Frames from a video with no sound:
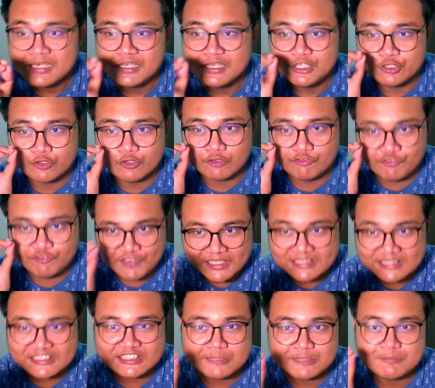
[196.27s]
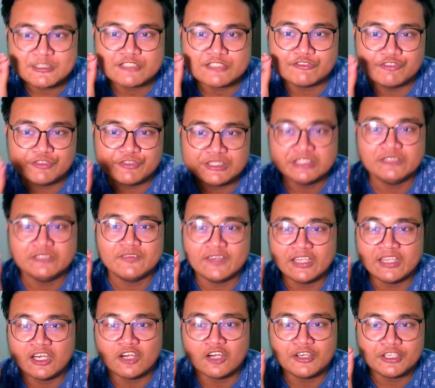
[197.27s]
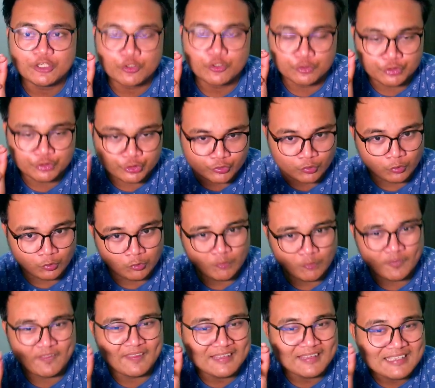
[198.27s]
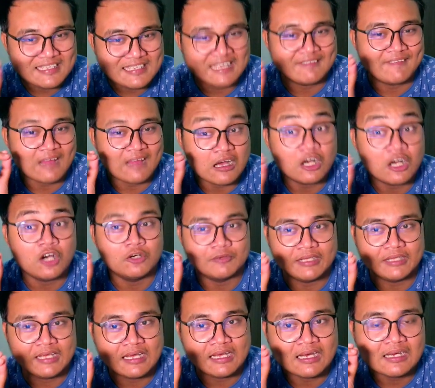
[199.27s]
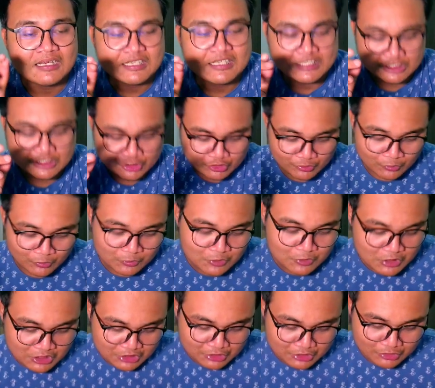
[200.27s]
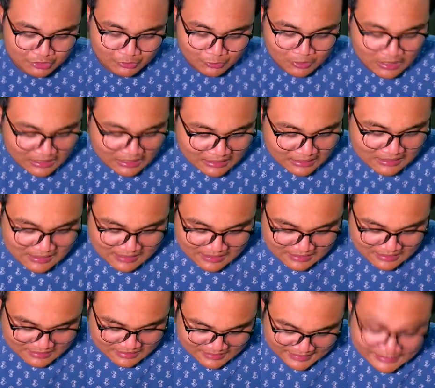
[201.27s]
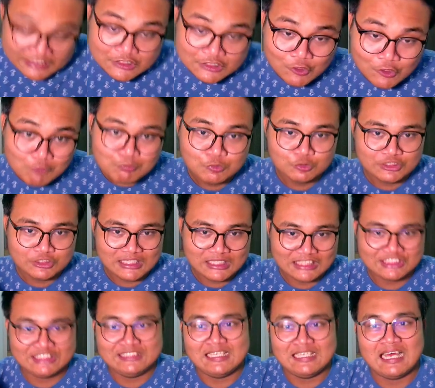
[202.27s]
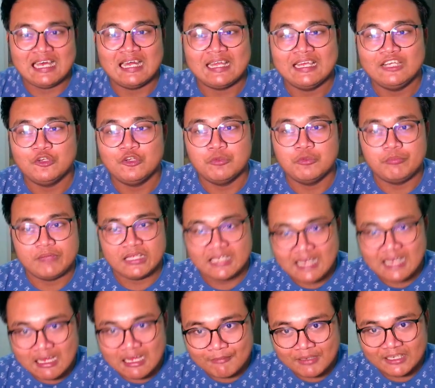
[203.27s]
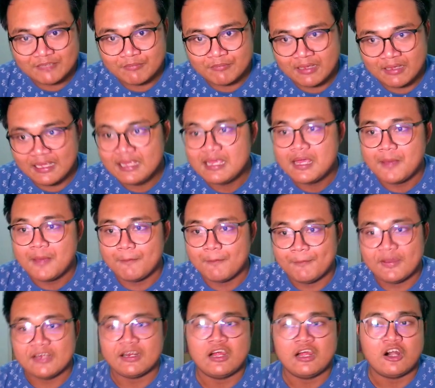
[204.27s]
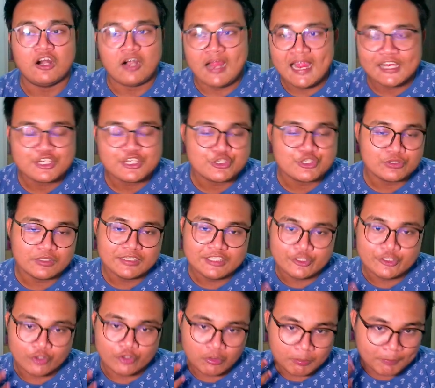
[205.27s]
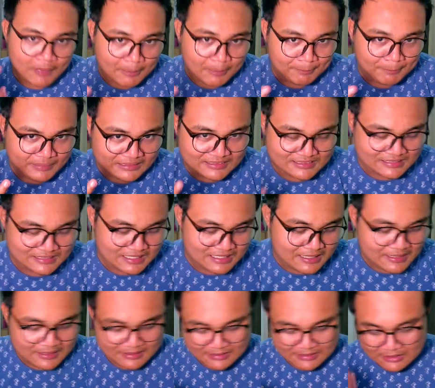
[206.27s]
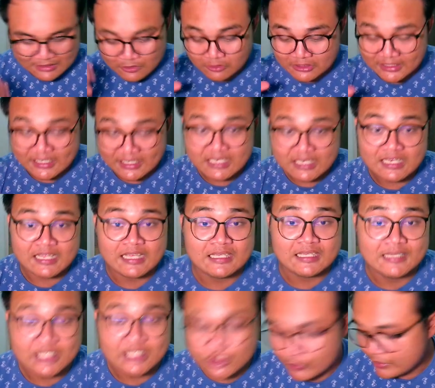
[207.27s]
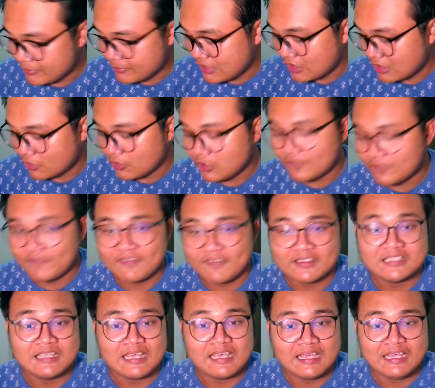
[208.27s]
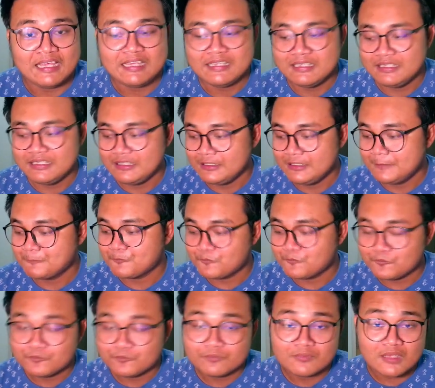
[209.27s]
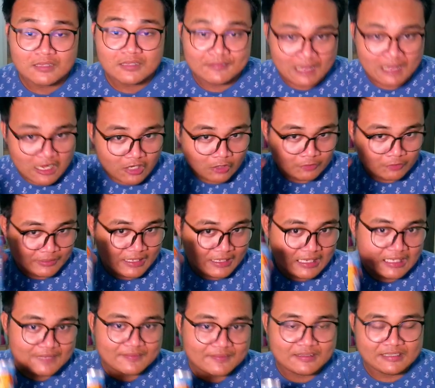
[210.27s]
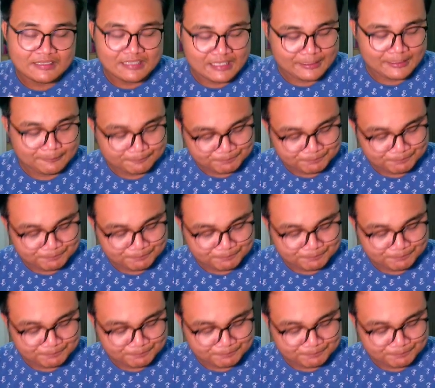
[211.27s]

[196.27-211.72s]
Your victims feel they are in control. They yet agoneha, through her, tenchomu yashitare, lumina balime, but are actually your puppets. Not the get again, ledrimaro, they yet agoneha, they yet